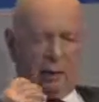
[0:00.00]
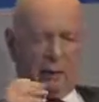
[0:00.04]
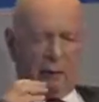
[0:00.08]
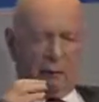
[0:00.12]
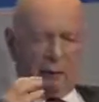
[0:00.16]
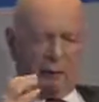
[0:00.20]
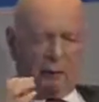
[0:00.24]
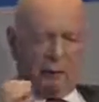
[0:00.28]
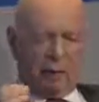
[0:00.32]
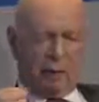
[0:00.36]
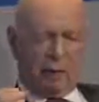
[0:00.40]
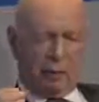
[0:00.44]

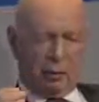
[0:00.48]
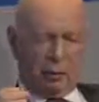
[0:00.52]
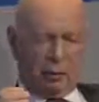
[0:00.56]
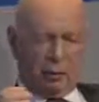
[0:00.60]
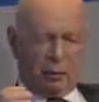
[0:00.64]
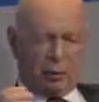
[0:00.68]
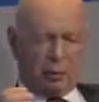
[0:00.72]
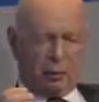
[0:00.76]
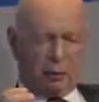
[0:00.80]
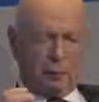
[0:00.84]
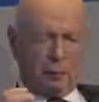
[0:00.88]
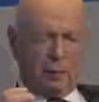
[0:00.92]
when
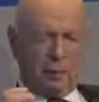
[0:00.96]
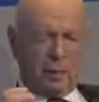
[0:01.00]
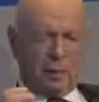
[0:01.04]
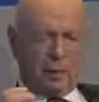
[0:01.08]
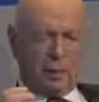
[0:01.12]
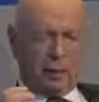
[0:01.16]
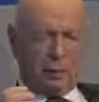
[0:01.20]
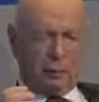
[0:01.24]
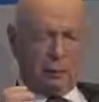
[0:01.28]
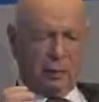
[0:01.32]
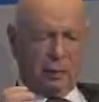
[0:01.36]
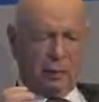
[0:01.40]
you
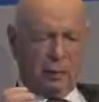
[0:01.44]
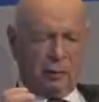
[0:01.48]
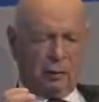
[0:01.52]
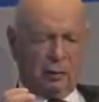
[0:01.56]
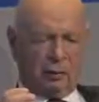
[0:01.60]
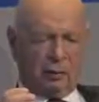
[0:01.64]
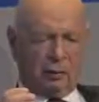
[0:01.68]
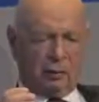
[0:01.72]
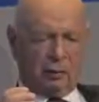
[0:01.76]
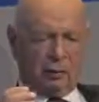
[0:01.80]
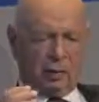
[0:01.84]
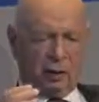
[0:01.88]
speak
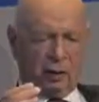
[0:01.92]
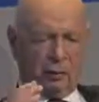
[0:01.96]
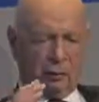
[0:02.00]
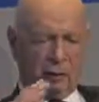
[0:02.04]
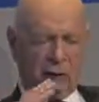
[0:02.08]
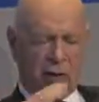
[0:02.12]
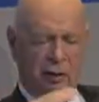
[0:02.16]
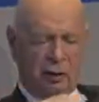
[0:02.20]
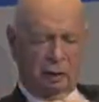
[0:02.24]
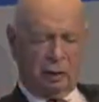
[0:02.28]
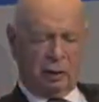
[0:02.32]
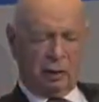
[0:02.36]
about,
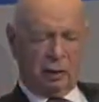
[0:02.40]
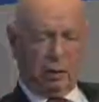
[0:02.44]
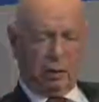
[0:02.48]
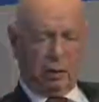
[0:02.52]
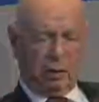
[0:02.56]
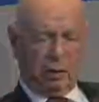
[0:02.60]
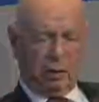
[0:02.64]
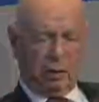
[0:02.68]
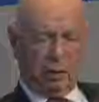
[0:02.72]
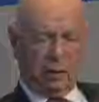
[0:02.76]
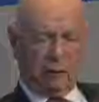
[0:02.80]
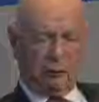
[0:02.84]

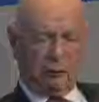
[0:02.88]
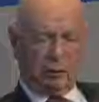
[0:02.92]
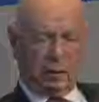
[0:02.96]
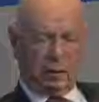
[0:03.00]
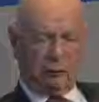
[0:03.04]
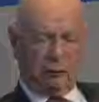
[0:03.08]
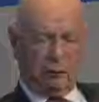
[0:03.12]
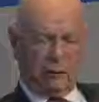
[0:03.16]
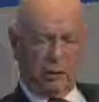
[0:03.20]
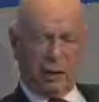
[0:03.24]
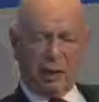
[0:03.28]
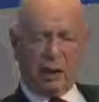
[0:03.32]
you have to
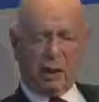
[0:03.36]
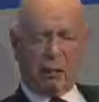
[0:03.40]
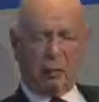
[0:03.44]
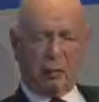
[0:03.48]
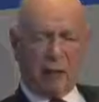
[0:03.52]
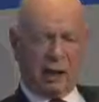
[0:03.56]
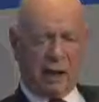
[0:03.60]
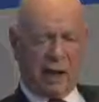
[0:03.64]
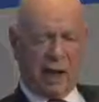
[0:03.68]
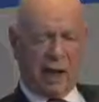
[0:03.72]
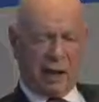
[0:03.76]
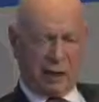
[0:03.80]
have
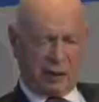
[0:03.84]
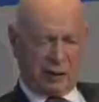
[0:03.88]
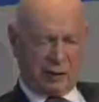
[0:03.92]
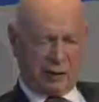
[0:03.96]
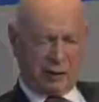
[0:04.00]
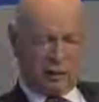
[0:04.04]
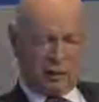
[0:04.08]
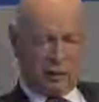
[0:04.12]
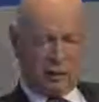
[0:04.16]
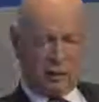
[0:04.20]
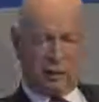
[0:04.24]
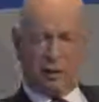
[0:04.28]
equal
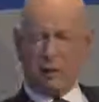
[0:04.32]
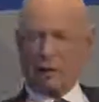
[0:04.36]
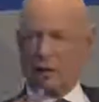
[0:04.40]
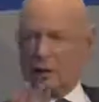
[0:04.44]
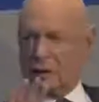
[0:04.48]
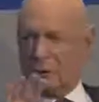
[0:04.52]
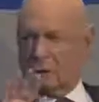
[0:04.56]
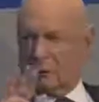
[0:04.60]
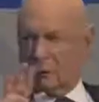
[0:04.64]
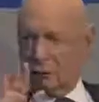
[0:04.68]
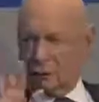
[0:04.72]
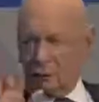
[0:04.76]
access
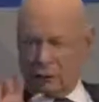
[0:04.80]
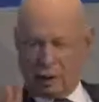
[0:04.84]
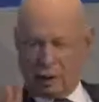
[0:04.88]
if you